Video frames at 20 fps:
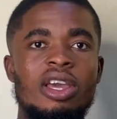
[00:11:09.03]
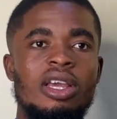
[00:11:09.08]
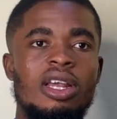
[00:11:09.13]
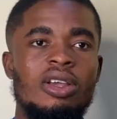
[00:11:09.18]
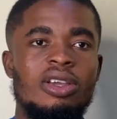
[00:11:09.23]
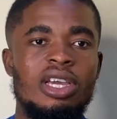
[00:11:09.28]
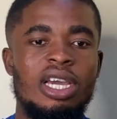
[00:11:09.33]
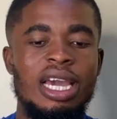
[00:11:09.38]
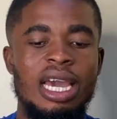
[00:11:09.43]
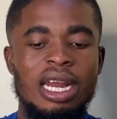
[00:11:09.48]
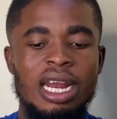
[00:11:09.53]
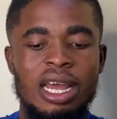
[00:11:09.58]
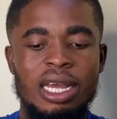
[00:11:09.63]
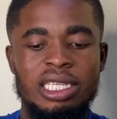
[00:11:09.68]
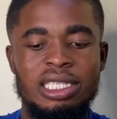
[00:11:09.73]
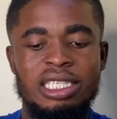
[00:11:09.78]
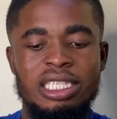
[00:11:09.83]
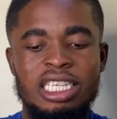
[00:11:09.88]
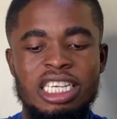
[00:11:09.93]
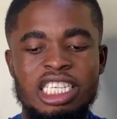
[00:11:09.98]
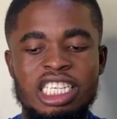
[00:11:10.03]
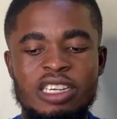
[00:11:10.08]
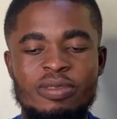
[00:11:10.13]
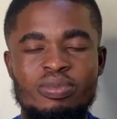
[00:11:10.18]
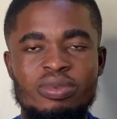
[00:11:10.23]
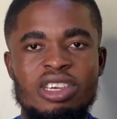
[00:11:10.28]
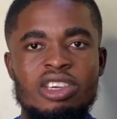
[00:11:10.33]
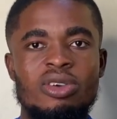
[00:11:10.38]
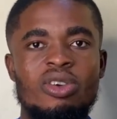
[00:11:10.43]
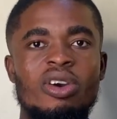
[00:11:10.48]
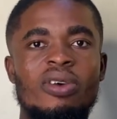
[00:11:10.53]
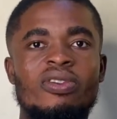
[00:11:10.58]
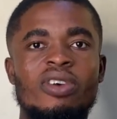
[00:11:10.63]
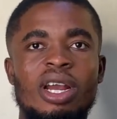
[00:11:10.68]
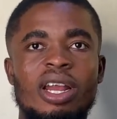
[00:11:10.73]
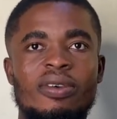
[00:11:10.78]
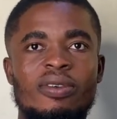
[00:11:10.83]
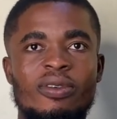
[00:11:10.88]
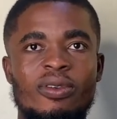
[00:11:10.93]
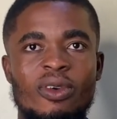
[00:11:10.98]
You get that CGPA you got for
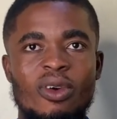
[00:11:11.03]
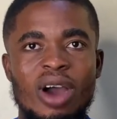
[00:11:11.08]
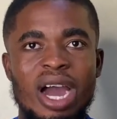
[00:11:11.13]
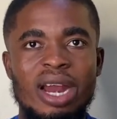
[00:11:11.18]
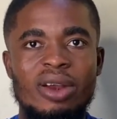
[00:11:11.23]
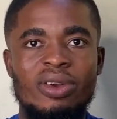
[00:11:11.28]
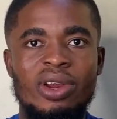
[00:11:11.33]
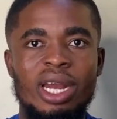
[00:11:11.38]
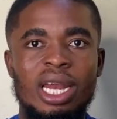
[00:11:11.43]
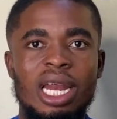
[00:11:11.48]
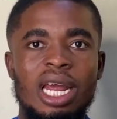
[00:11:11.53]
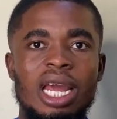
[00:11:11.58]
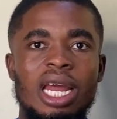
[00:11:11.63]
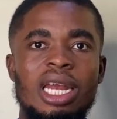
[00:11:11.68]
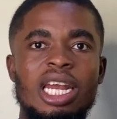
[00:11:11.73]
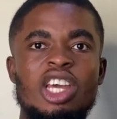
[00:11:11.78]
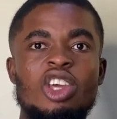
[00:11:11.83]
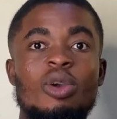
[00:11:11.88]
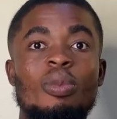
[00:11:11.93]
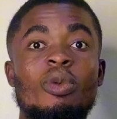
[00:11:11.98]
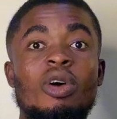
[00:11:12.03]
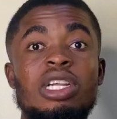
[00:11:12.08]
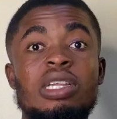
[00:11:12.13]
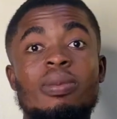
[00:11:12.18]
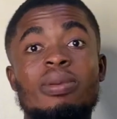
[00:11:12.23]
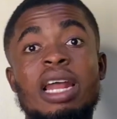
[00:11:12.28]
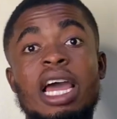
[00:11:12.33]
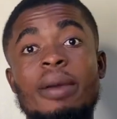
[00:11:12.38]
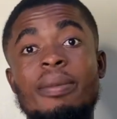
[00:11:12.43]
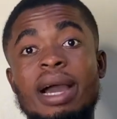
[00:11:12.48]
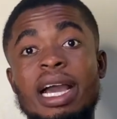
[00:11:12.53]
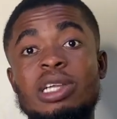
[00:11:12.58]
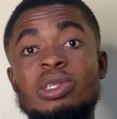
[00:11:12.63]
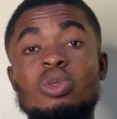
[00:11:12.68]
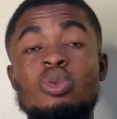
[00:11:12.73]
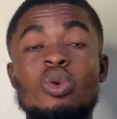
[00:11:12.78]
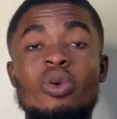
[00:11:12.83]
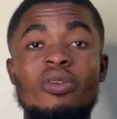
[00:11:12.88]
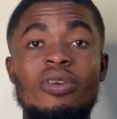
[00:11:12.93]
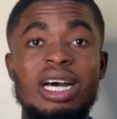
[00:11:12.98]
level 400, then you multiply by
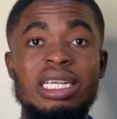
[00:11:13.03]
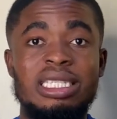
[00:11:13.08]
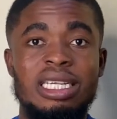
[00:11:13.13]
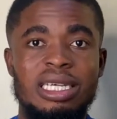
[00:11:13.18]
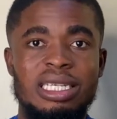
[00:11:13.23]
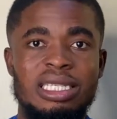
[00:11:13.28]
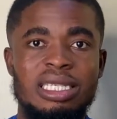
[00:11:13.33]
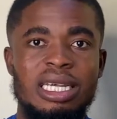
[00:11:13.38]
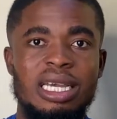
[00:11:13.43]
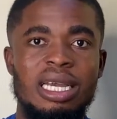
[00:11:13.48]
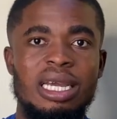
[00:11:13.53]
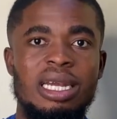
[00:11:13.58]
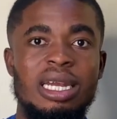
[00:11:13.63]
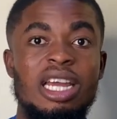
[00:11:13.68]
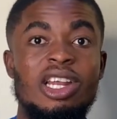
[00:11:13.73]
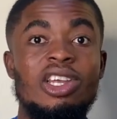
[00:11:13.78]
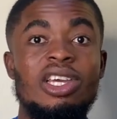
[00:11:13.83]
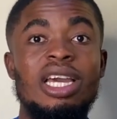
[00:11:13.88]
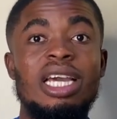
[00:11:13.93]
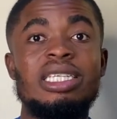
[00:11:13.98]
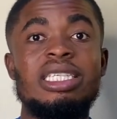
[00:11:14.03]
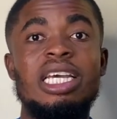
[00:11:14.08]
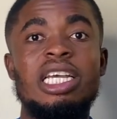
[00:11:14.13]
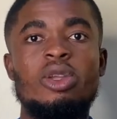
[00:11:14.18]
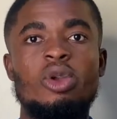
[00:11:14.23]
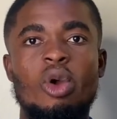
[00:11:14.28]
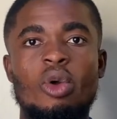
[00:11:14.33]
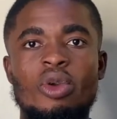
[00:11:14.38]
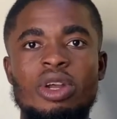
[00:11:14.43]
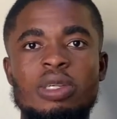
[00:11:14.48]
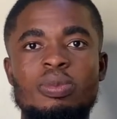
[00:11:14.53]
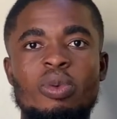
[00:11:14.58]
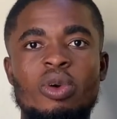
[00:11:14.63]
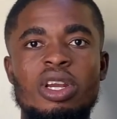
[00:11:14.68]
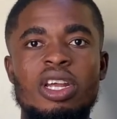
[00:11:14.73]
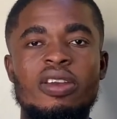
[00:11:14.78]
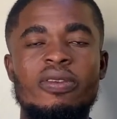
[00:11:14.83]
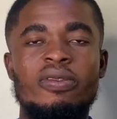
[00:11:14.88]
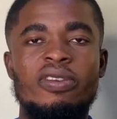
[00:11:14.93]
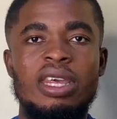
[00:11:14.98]
2 over 6, then you get its
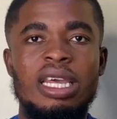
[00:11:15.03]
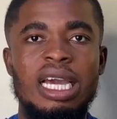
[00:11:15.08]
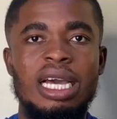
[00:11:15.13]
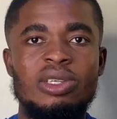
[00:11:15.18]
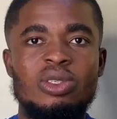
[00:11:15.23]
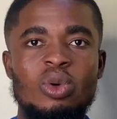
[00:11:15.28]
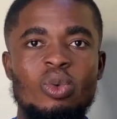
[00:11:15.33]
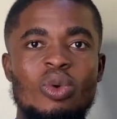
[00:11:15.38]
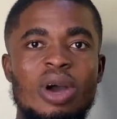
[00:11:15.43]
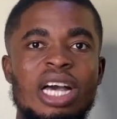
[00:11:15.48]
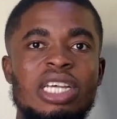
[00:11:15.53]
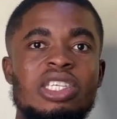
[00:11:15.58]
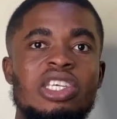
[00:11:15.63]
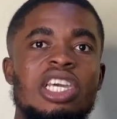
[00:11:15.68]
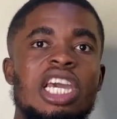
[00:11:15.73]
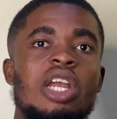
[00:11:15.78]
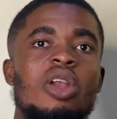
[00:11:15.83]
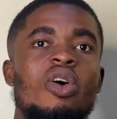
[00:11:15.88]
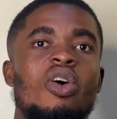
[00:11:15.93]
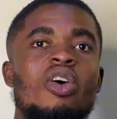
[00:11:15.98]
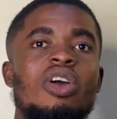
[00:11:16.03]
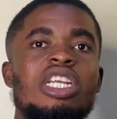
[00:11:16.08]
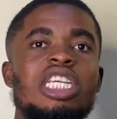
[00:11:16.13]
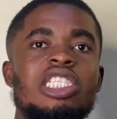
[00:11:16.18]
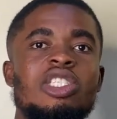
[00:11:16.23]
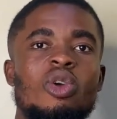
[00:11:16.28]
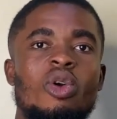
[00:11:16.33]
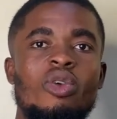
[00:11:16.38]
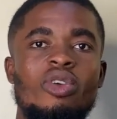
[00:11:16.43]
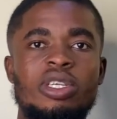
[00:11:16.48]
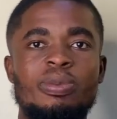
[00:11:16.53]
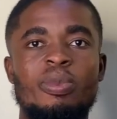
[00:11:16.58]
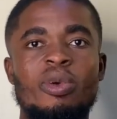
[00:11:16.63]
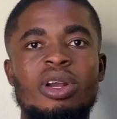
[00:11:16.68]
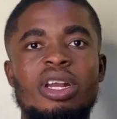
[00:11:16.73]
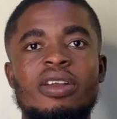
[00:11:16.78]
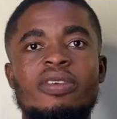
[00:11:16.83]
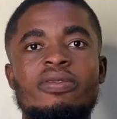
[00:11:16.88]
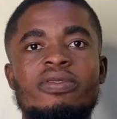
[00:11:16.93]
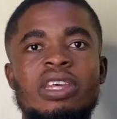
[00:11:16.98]
corresponding figure. So once you get all these
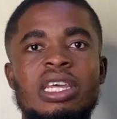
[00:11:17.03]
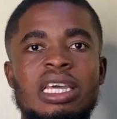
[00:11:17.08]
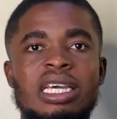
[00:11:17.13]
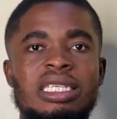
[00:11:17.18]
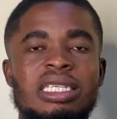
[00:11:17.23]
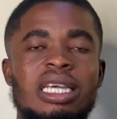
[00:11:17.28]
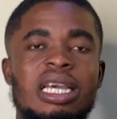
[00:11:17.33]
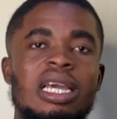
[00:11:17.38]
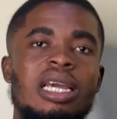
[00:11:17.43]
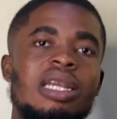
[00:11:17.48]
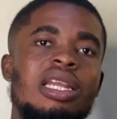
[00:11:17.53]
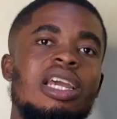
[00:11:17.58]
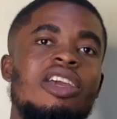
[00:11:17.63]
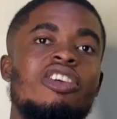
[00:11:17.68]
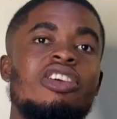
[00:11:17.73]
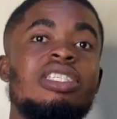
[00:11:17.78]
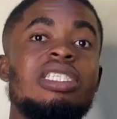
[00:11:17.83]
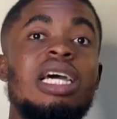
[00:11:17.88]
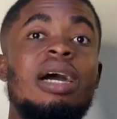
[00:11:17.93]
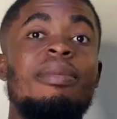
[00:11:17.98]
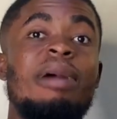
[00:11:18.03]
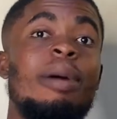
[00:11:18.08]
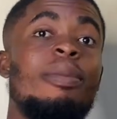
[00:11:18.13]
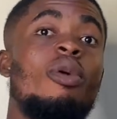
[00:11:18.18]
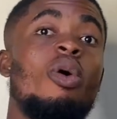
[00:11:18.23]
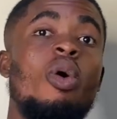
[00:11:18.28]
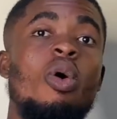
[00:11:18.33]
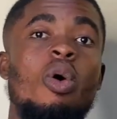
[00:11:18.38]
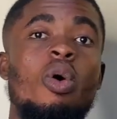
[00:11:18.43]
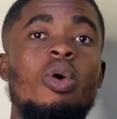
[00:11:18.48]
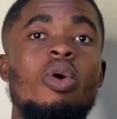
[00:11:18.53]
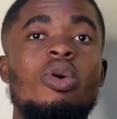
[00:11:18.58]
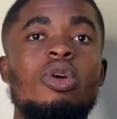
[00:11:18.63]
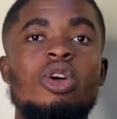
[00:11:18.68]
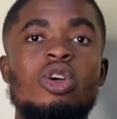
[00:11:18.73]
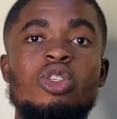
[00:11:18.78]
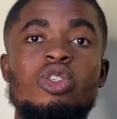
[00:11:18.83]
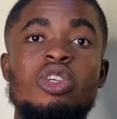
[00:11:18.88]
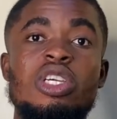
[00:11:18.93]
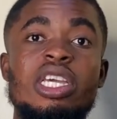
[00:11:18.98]
corresponding figures, then you sum up all
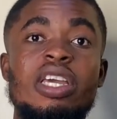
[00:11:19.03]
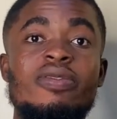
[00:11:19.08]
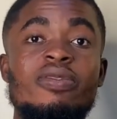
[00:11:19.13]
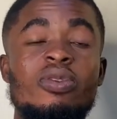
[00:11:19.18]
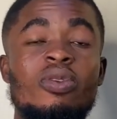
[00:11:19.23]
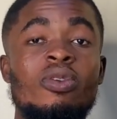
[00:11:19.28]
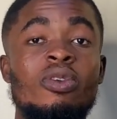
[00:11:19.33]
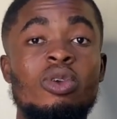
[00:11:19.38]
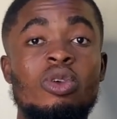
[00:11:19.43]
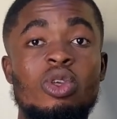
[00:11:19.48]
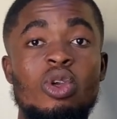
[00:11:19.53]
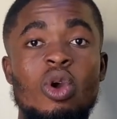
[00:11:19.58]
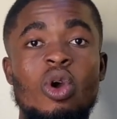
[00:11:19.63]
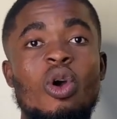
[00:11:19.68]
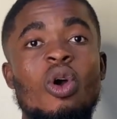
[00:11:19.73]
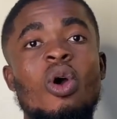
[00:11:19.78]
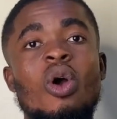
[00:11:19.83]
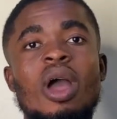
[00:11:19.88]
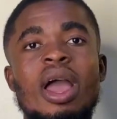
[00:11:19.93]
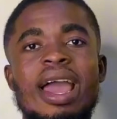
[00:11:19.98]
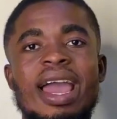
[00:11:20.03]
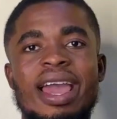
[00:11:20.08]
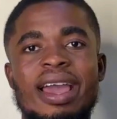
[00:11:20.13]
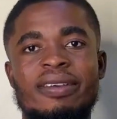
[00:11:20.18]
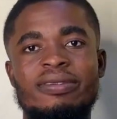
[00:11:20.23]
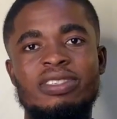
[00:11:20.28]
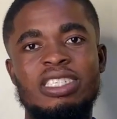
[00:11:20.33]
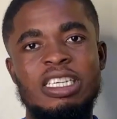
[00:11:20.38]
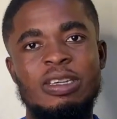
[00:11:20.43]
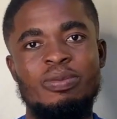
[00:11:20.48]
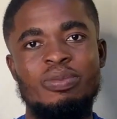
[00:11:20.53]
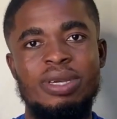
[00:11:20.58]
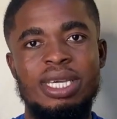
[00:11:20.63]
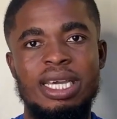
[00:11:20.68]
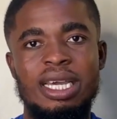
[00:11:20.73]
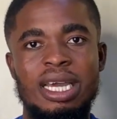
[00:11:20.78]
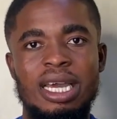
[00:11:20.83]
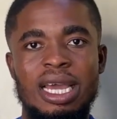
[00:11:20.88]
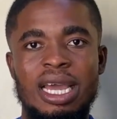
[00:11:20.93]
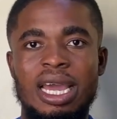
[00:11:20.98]
to give you your
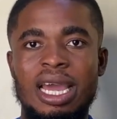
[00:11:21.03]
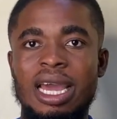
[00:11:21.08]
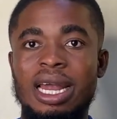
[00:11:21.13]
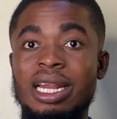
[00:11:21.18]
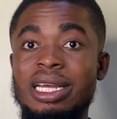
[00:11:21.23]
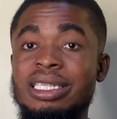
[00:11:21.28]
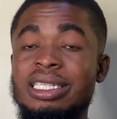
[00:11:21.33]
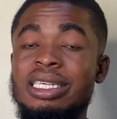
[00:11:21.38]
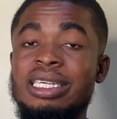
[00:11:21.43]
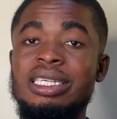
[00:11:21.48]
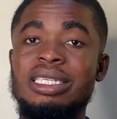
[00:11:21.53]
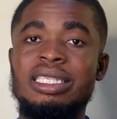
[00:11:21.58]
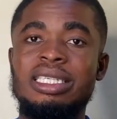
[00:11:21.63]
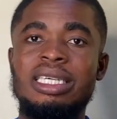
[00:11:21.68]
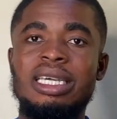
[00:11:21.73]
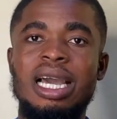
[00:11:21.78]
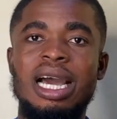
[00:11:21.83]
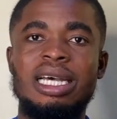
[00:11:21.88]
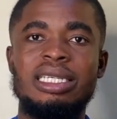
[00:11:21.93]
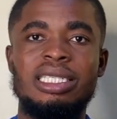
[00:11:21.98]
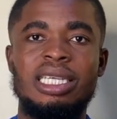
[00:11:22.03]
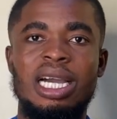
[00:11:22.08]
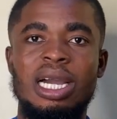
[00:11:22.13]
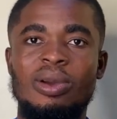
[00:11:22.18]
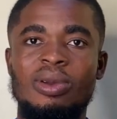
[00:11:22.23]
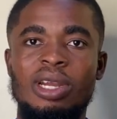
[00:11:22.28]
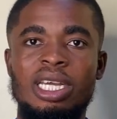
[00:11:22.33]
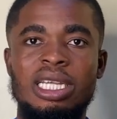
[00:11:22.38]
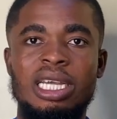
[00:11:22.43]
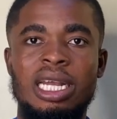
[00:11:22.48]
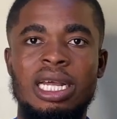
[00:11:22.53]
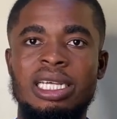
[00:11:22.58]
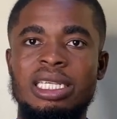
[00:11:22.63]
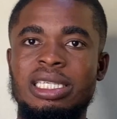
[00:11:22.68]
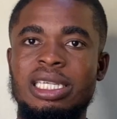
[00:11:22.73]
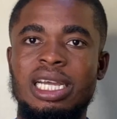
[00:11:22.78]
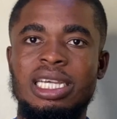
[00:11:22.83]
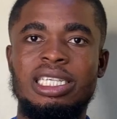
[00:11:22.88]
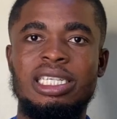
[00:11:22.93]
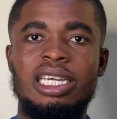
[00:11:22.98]
Fgpa, and it's easy as calculated as
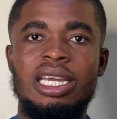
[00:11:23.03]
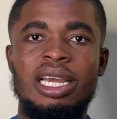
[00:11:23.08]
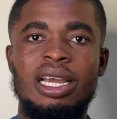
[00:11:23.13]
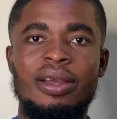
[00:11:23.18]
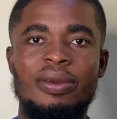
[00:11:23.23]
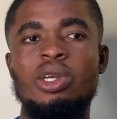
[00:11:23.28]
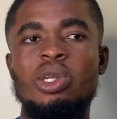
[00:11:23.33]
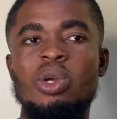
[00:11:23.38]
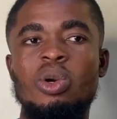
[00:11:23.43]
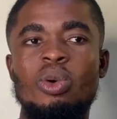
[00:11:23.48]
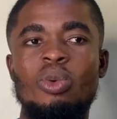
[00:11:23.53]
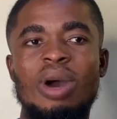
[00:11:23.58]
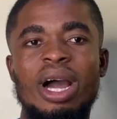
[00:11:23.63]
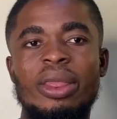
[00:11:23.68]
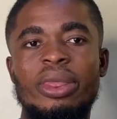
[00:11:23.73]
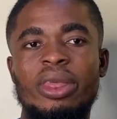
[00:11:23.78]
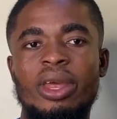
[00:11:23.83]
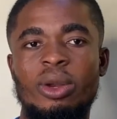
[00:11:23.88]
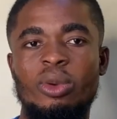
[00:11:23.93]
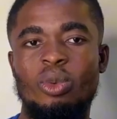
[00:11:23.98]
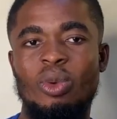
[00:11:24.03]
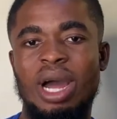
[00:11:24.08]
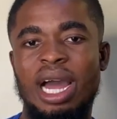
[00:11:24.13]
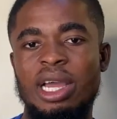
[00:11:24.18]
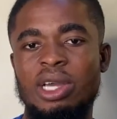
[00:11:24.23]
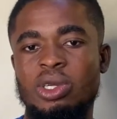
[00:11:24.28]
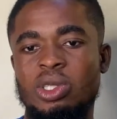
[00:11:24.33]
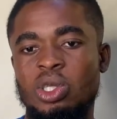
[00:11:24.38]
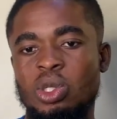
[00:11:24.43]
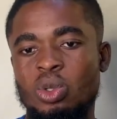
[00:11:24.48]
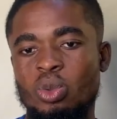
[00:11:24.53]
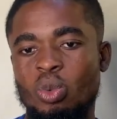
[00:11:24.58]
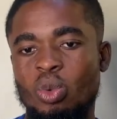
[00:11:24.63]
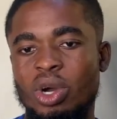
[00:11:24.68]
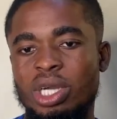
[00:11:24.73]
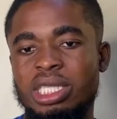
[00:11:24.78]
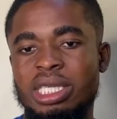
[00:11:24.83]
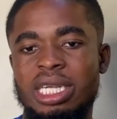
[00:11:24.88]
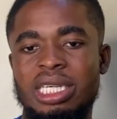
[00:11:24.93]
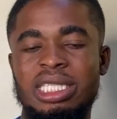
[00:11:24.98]
such. You know, one thing why you should
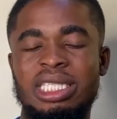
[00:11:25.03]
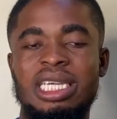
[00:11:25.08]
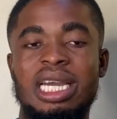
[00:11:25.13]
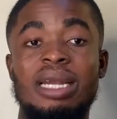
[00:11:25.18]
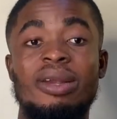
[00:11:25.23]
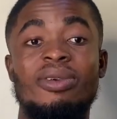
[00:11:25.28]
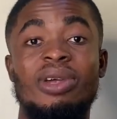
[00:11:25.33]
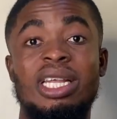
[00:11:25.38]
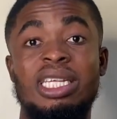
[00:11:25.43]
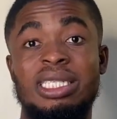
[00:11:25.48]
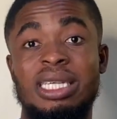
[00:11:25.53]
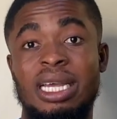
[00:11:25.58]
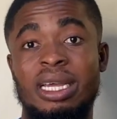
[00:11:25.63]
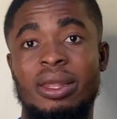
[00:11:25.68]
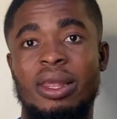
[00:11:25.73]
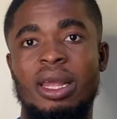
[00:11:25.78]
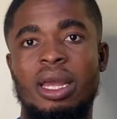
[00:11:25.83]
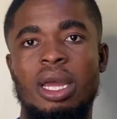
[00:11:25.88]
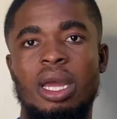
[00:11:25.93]
watch this channel is that